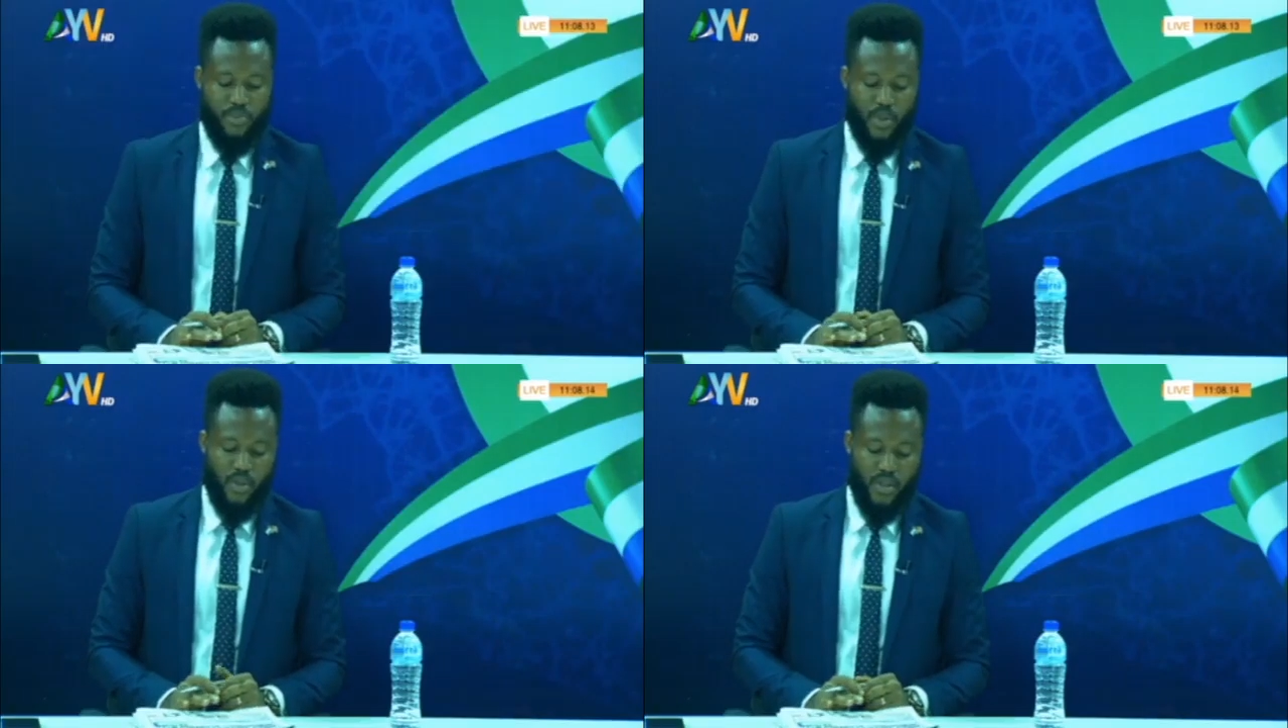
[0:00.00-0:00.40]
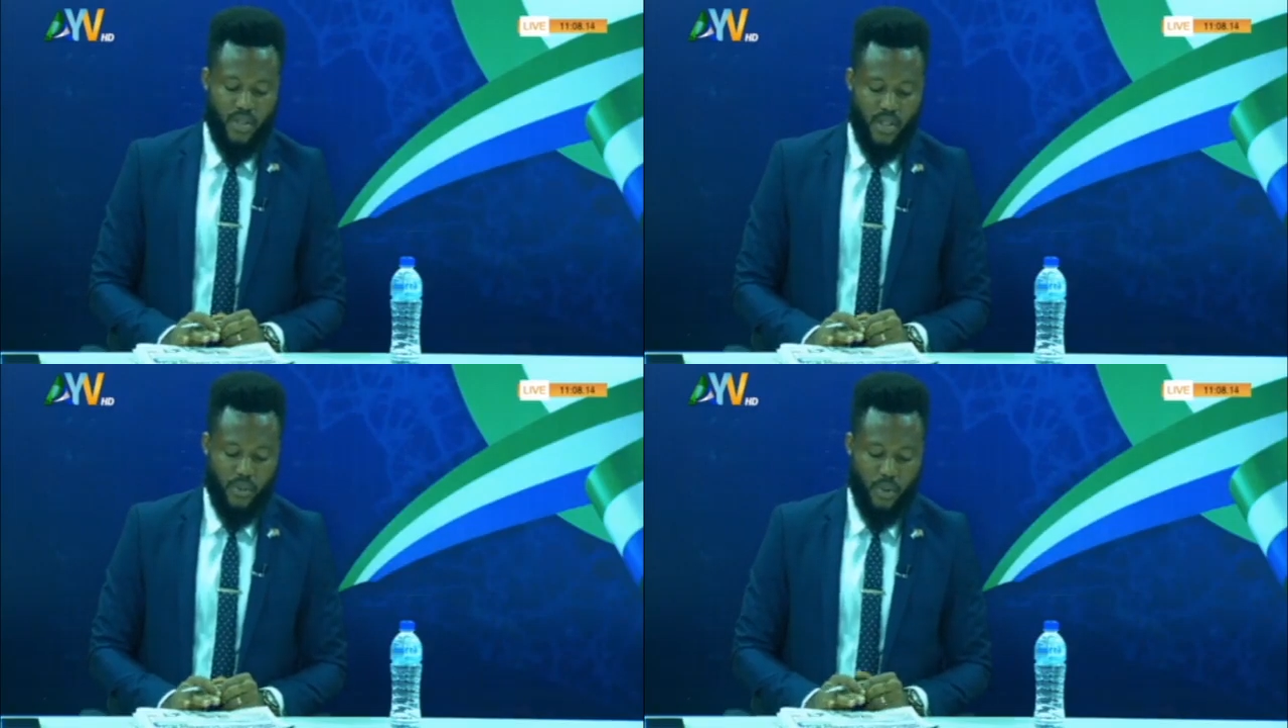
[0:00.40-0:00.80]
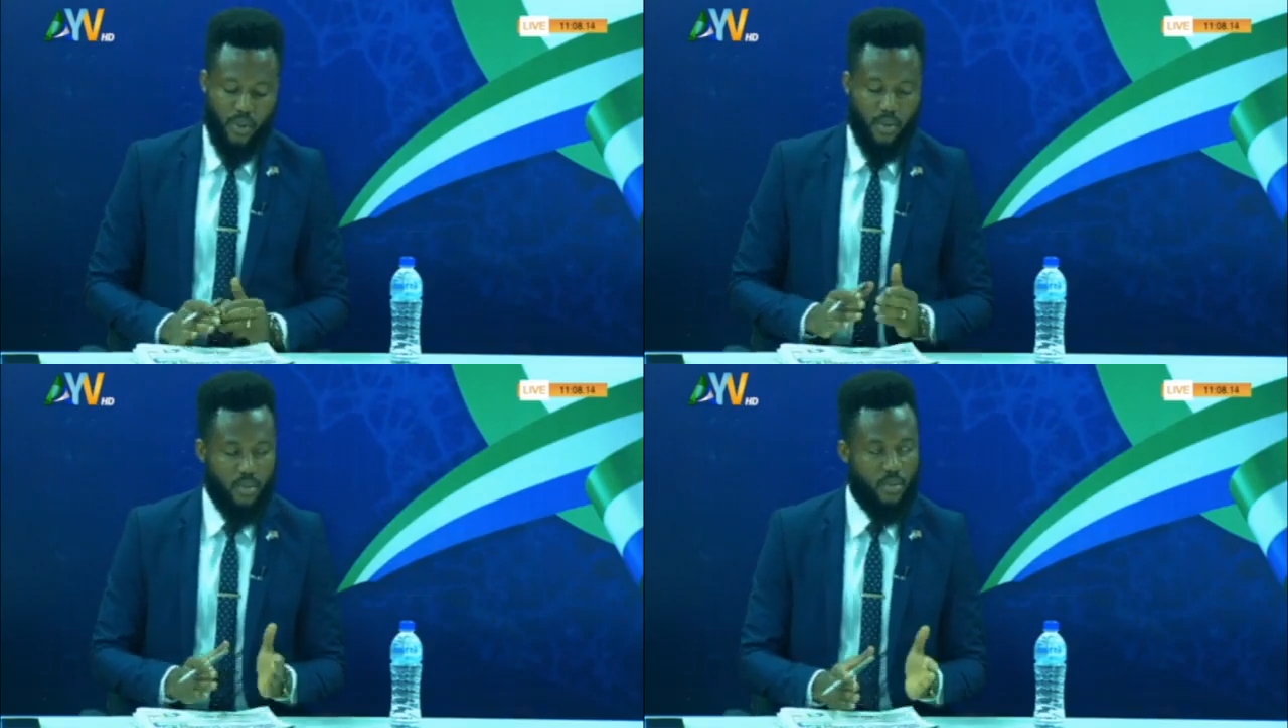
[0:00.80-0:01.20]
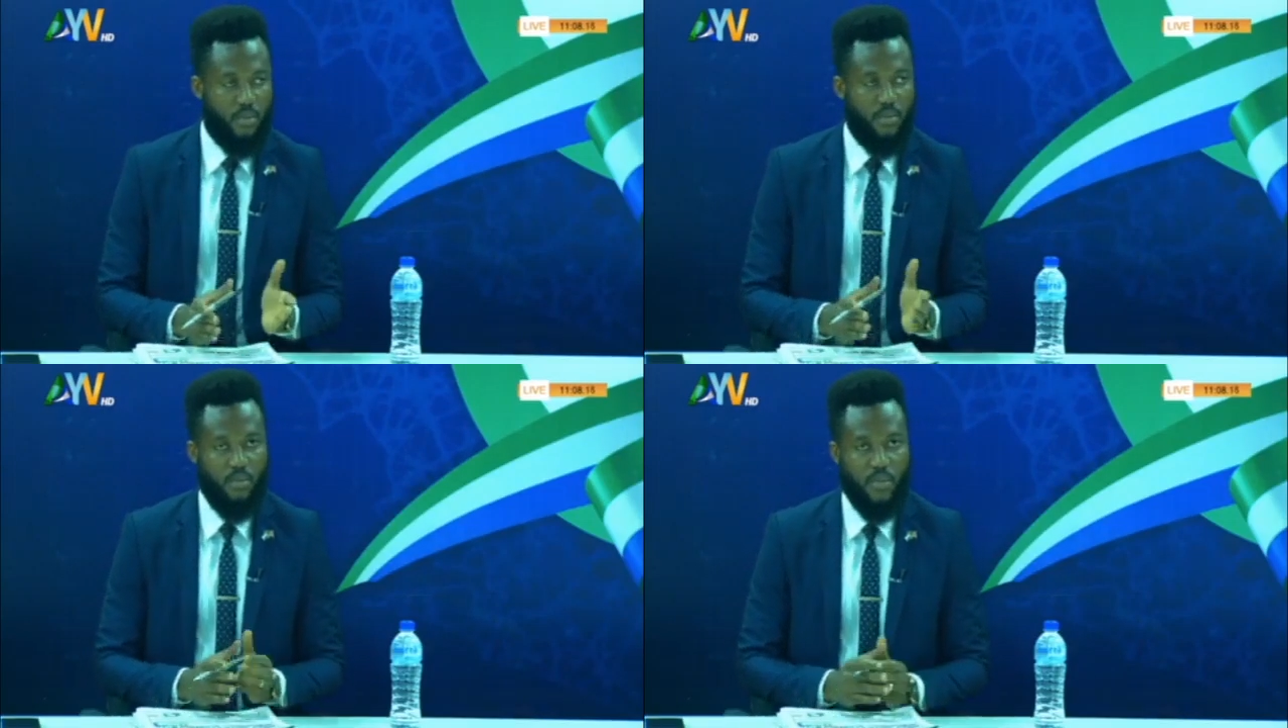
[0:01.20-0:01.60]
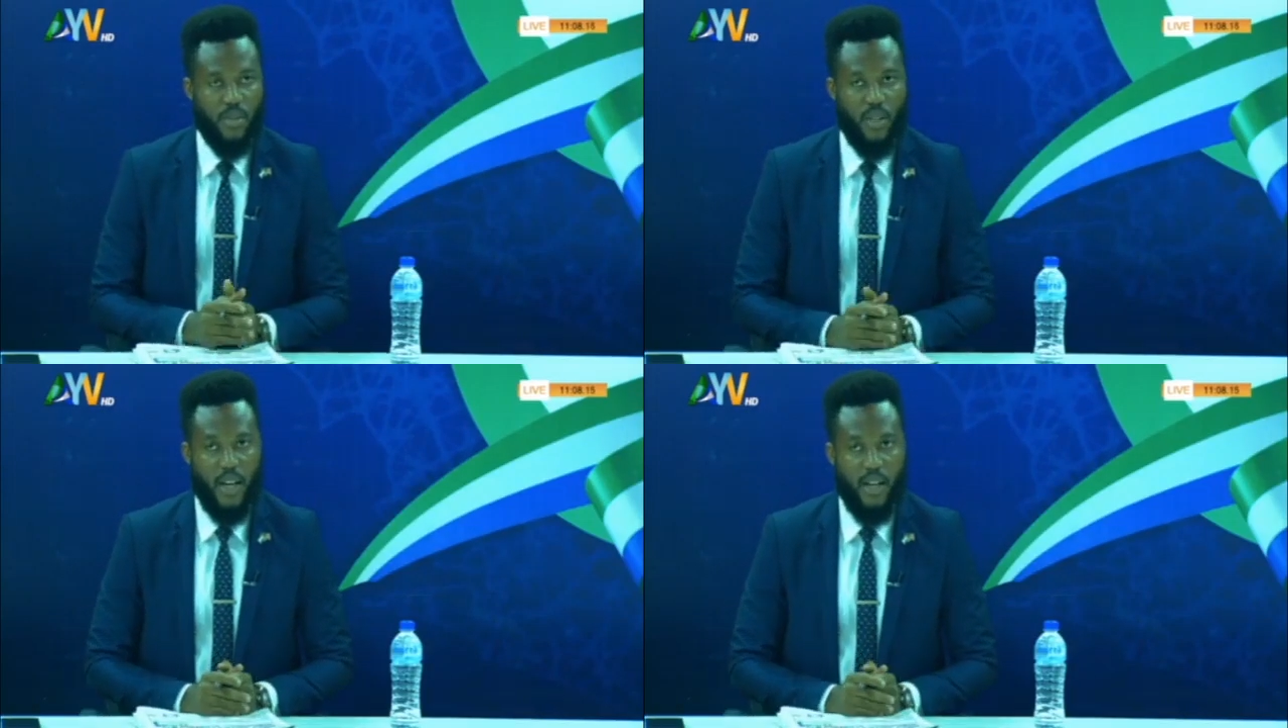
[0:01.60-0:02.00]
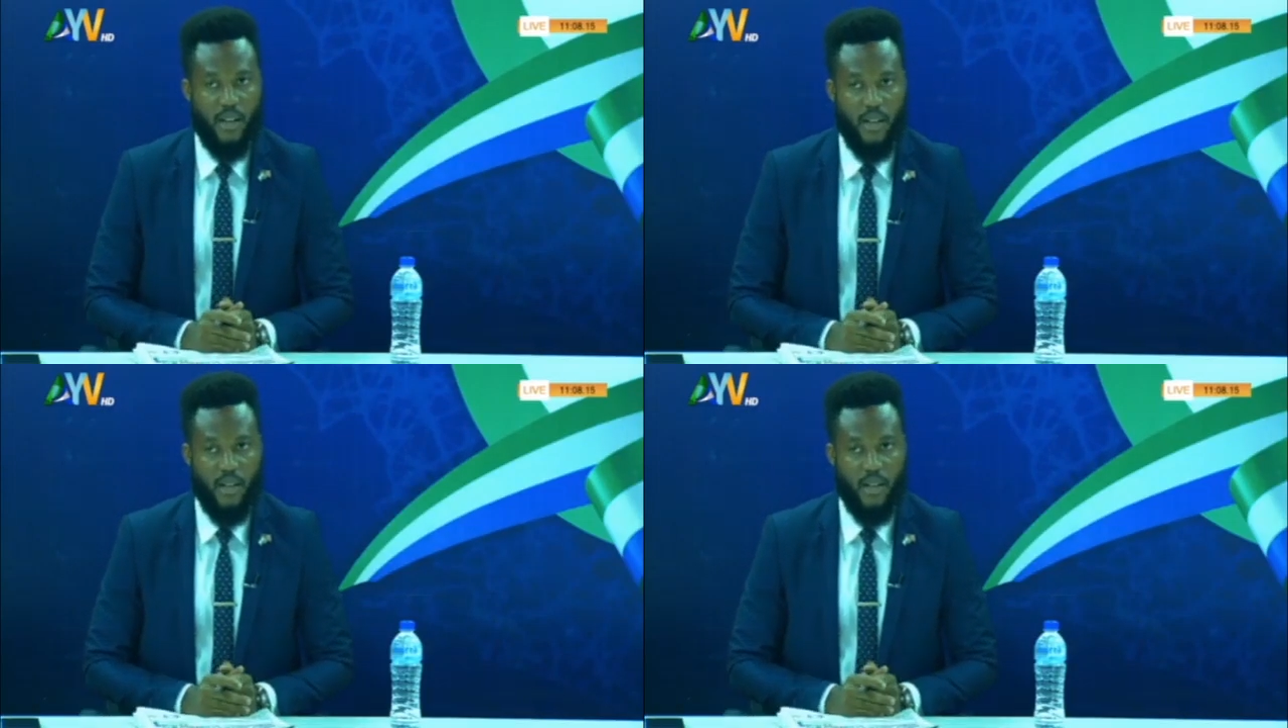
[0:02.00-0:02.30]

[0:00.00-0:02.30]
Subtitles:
countries and for sign